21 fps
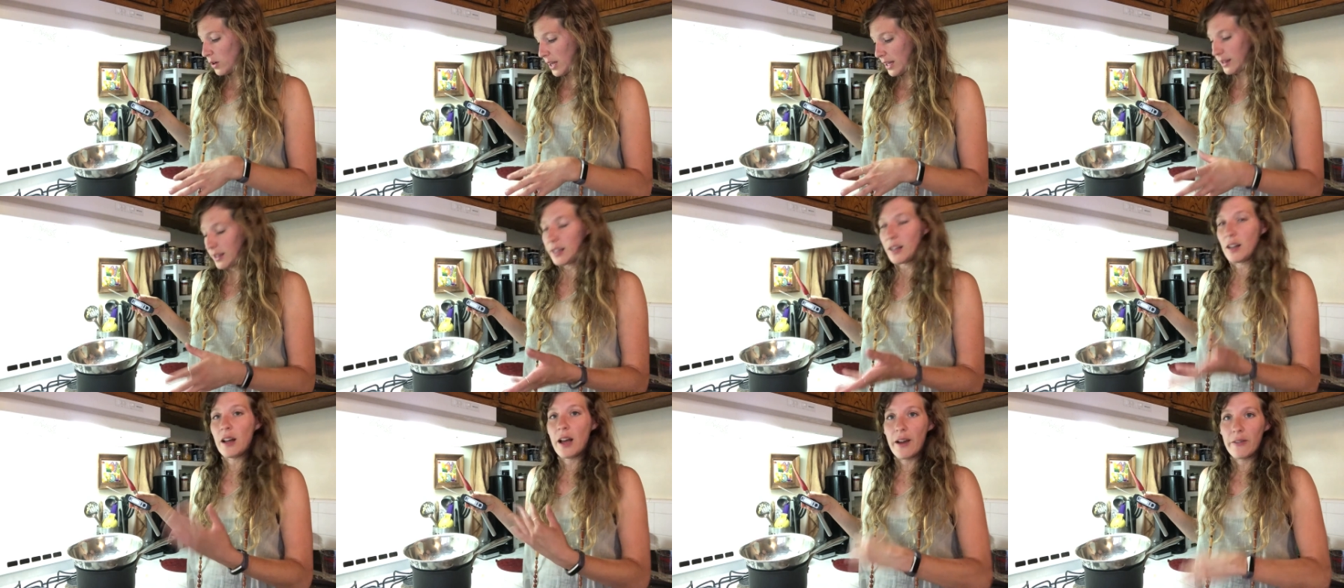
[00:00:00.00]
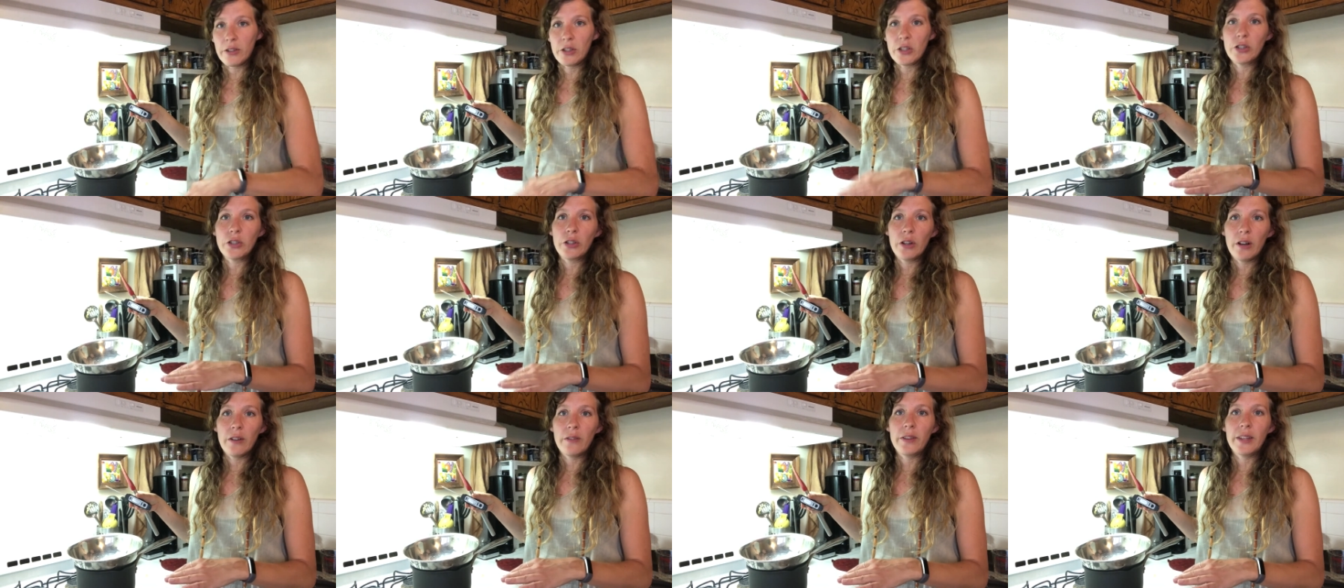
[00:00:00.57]
and then I'll have to
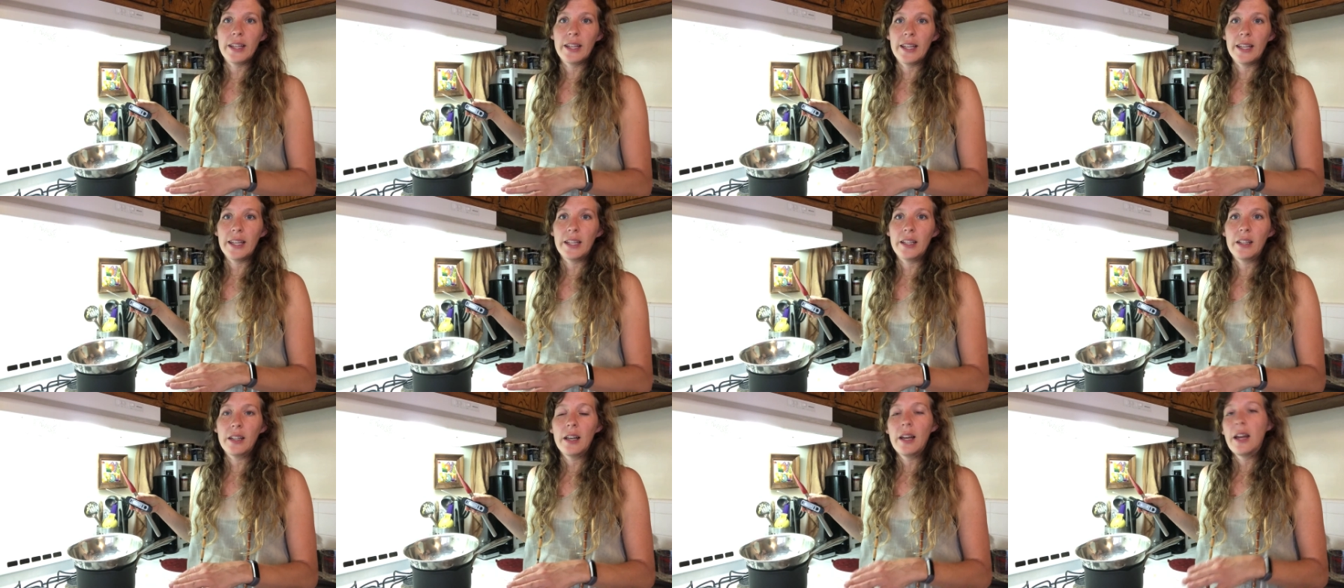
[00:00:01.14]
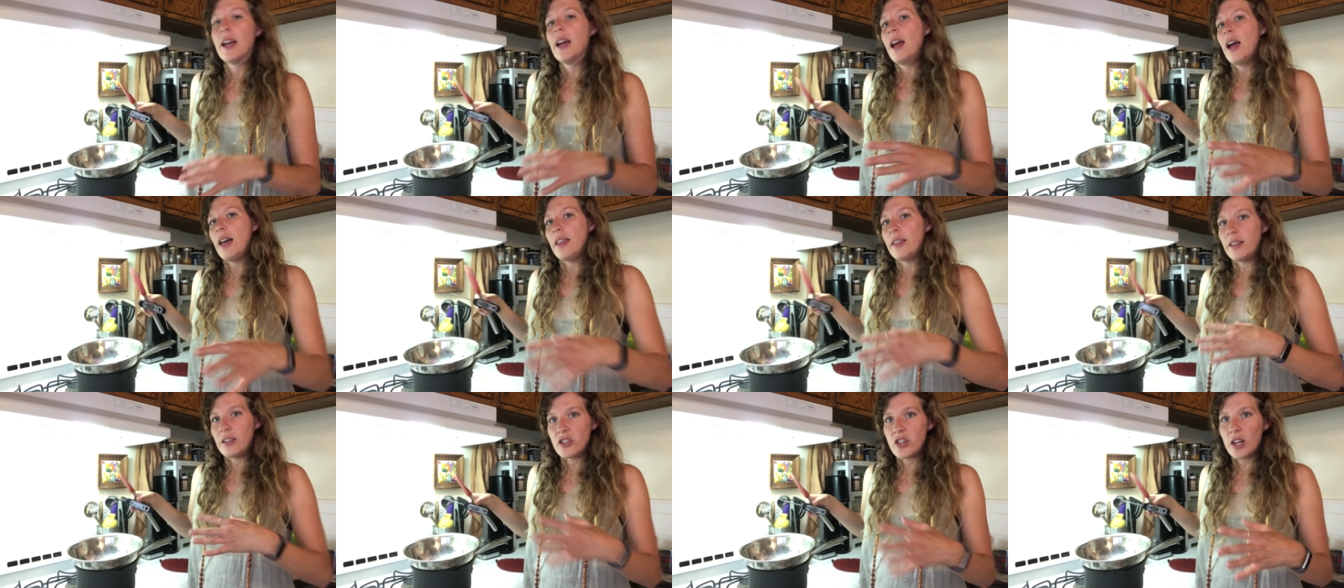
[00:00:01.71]
turn off the heat
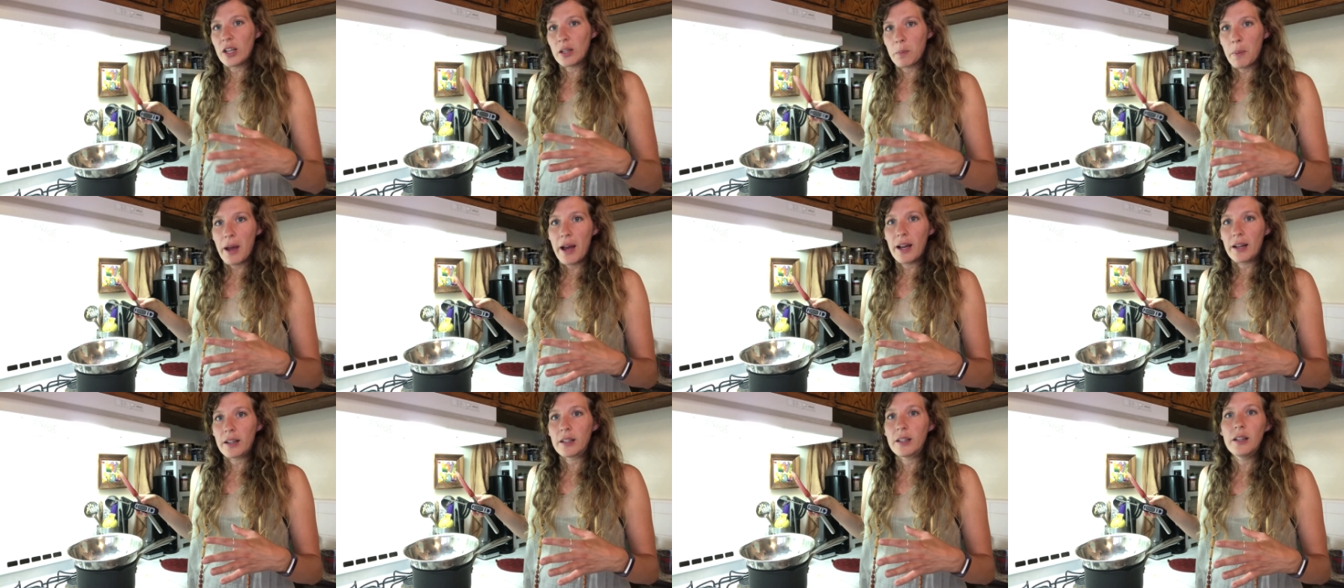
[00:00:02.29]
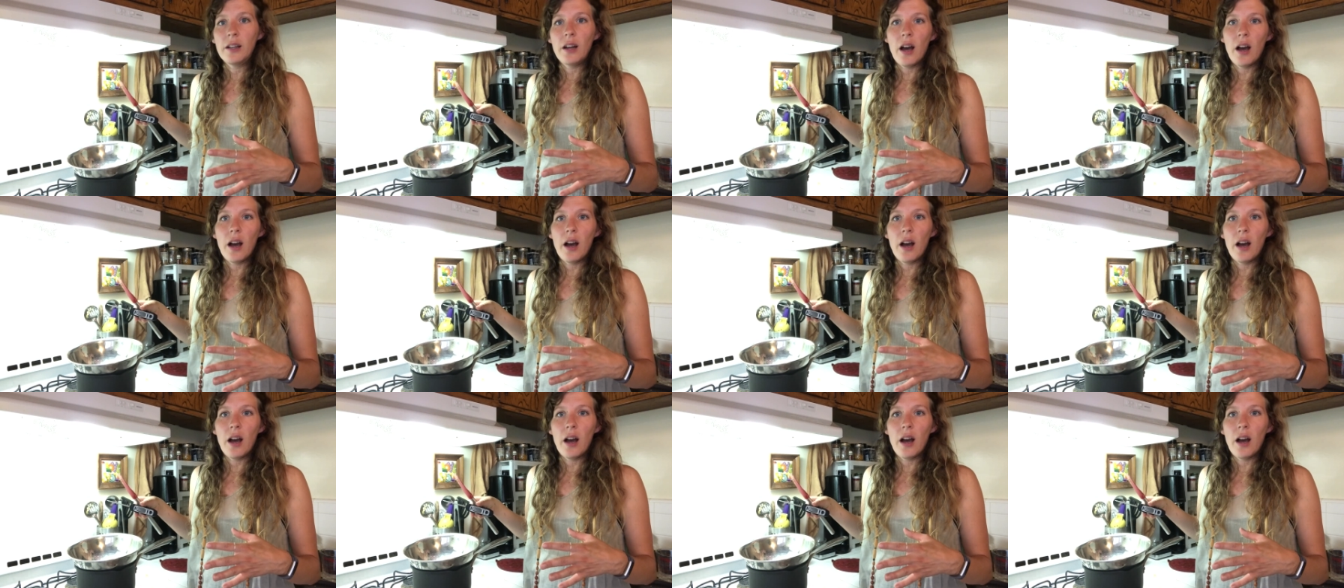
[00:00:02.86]
and then check back